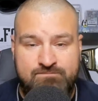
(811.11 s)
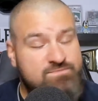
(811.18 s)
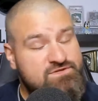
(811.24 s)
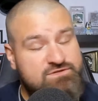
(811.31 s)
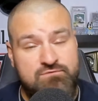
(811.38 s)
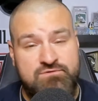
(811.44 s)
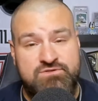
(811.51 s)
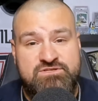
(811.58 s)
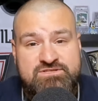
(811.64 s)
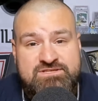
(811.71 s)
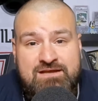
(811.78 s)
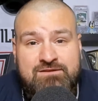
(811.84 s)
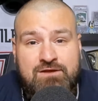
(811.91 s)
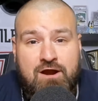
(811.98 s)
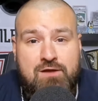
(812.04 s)
Students of
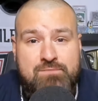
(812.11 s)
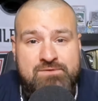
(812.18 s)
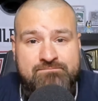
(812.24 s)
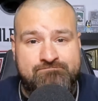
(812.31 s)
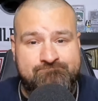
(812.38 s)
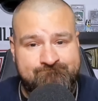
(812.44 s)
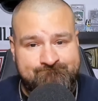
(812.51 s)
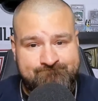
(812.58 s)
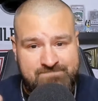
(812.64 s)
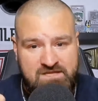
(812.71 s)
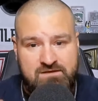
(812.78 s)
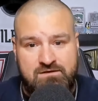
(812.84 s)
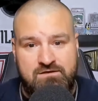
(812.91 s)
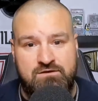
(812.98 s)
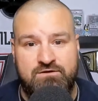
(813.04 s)
South Harmon,
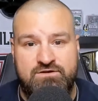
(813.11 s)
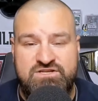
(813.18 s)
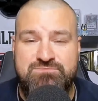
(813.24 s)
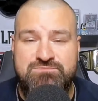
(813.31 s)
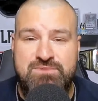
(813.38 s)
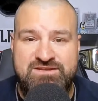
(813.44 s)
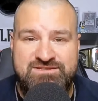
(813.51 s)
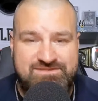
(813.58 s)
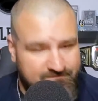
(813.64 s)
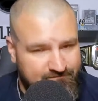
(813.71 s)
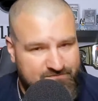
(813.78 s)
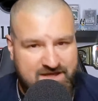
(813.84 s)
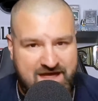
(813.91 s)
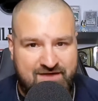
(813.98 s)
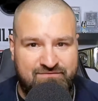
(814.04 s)
you're dismissed.
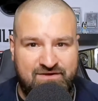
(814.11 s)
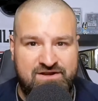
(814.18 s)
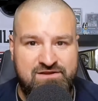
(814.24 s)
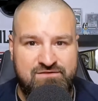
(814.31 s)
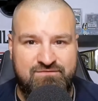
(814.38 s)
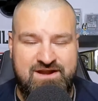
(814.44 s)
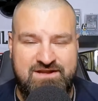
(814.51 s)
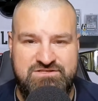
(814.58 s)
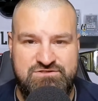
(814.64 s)
Have fun in your fantasy